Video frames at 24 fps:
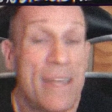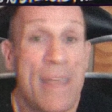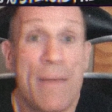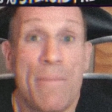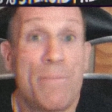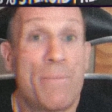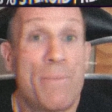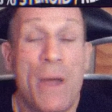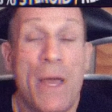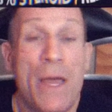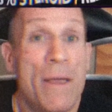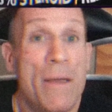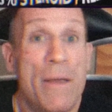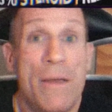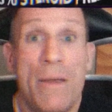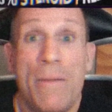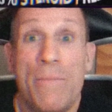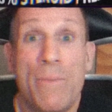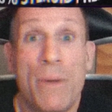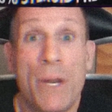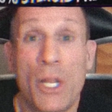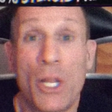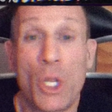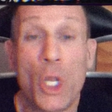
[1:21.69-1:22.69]
But
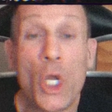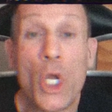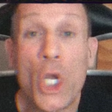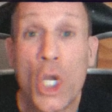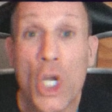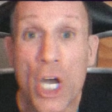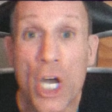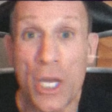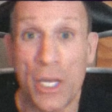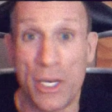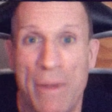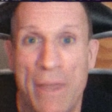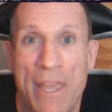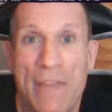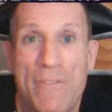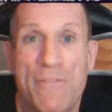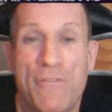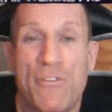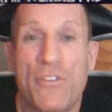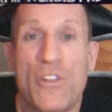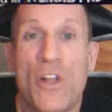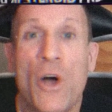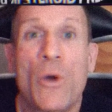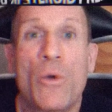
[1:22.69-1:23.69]
it looked good. It
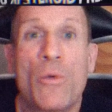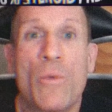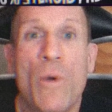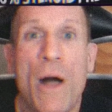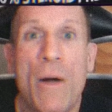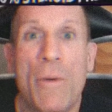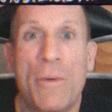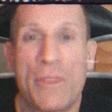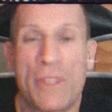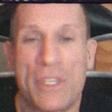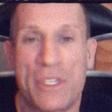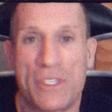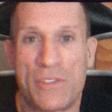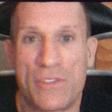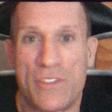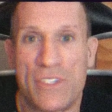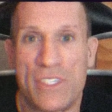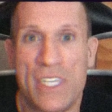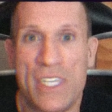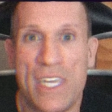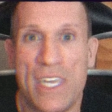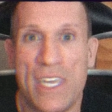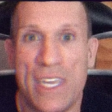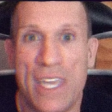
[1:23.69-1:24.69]
flowed well with his
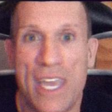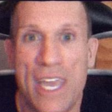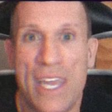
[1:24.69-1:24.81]
physique,